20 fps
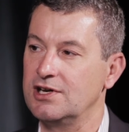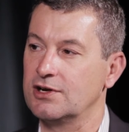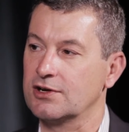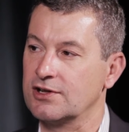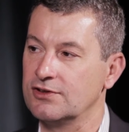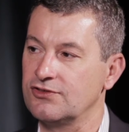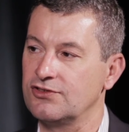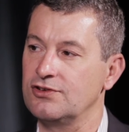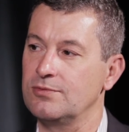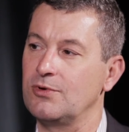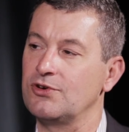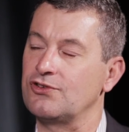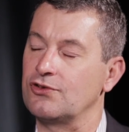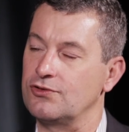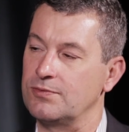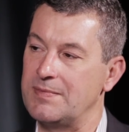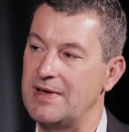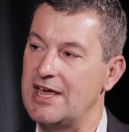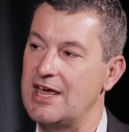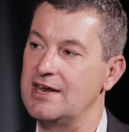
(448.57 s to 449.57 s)
Consumers are
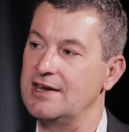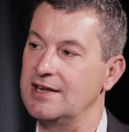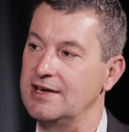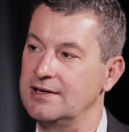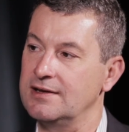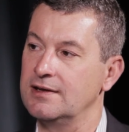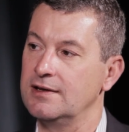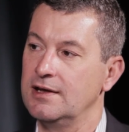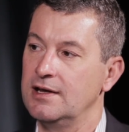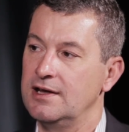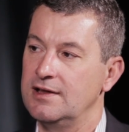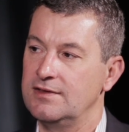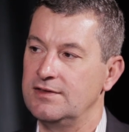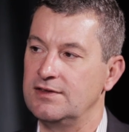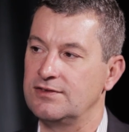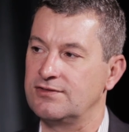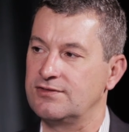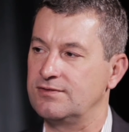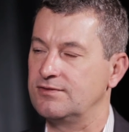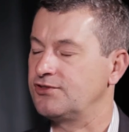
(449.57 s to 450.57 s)
demanding
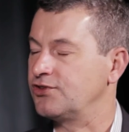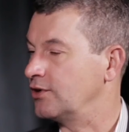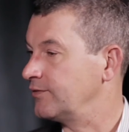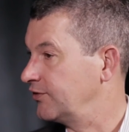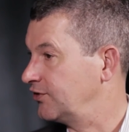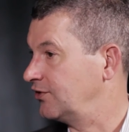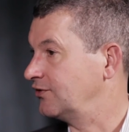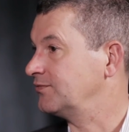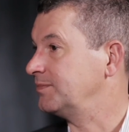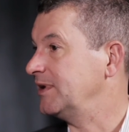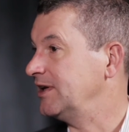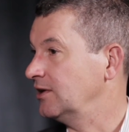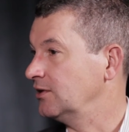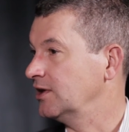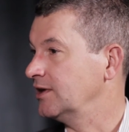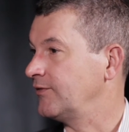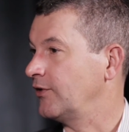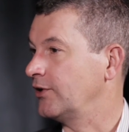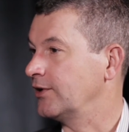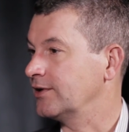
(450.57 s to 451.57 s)
these services be
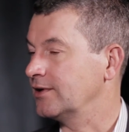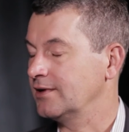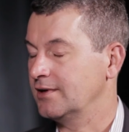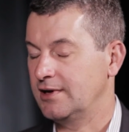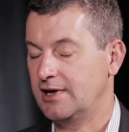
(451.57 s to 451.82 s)
delivered